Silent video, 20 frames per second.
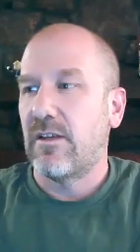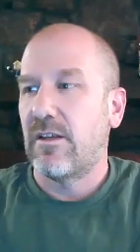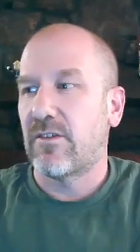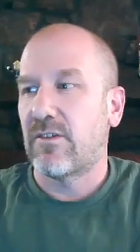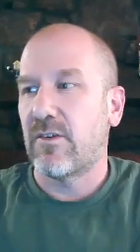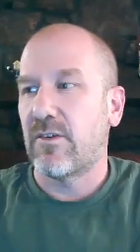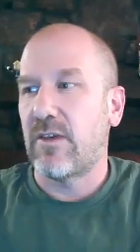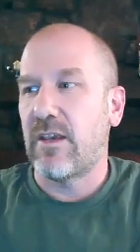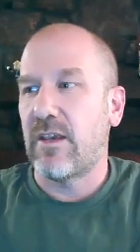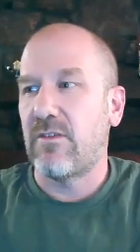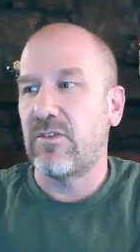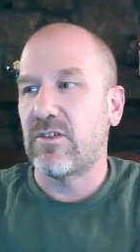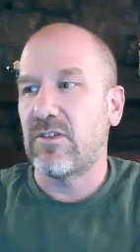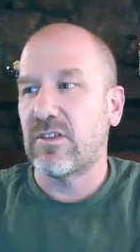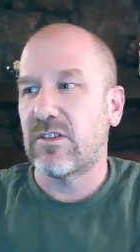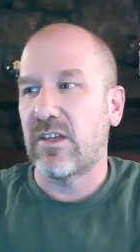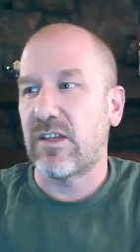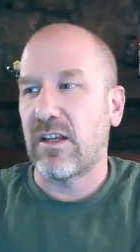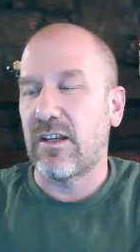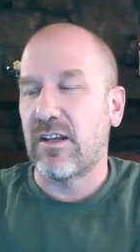And so even
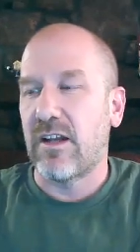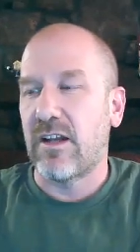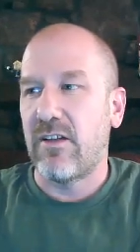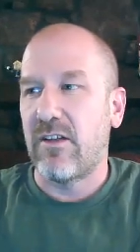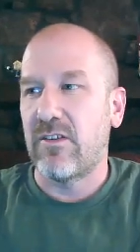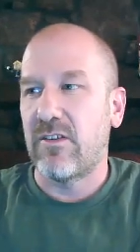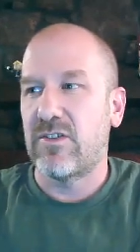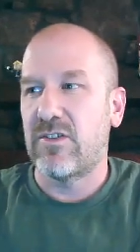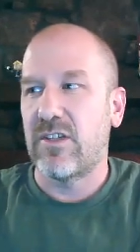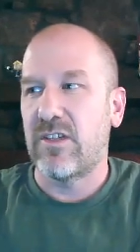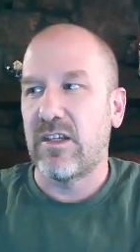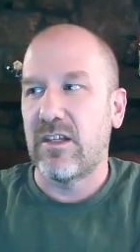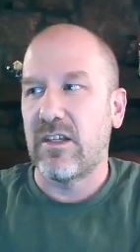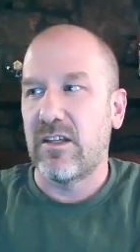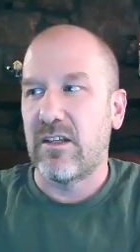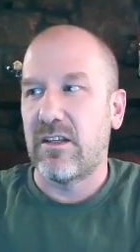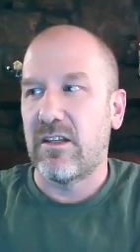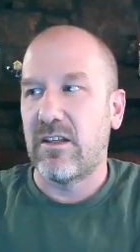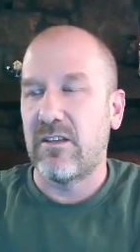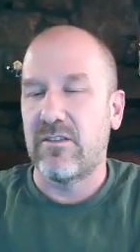just acknowledging
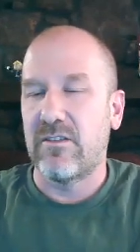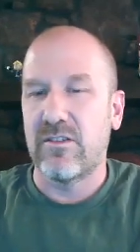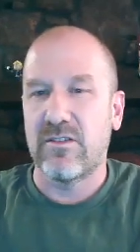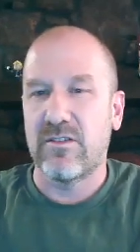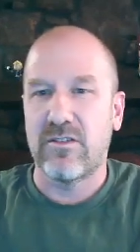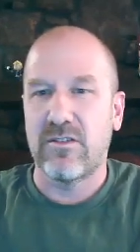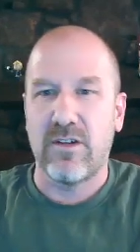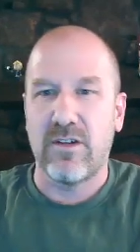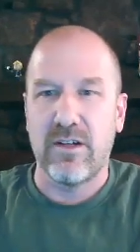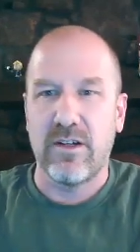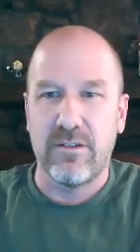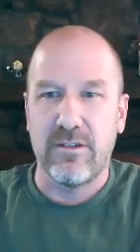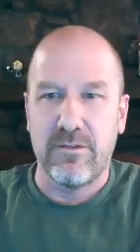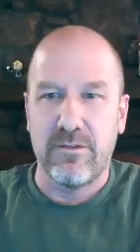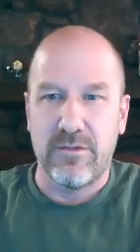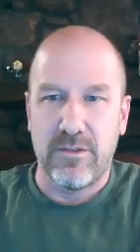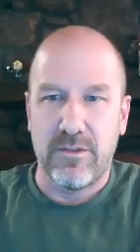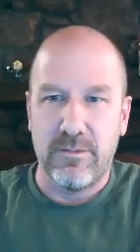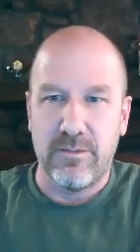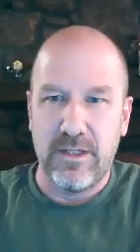it is a
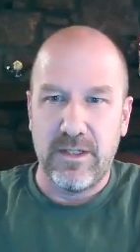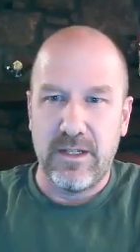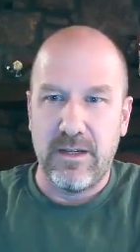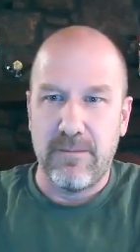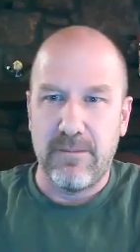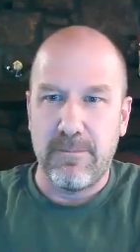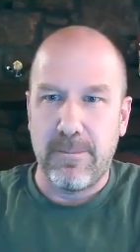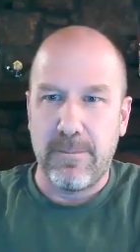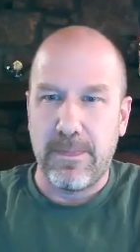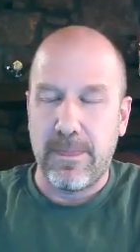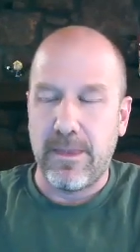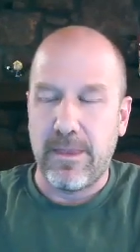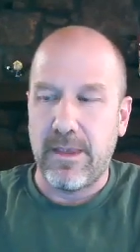struggle for me.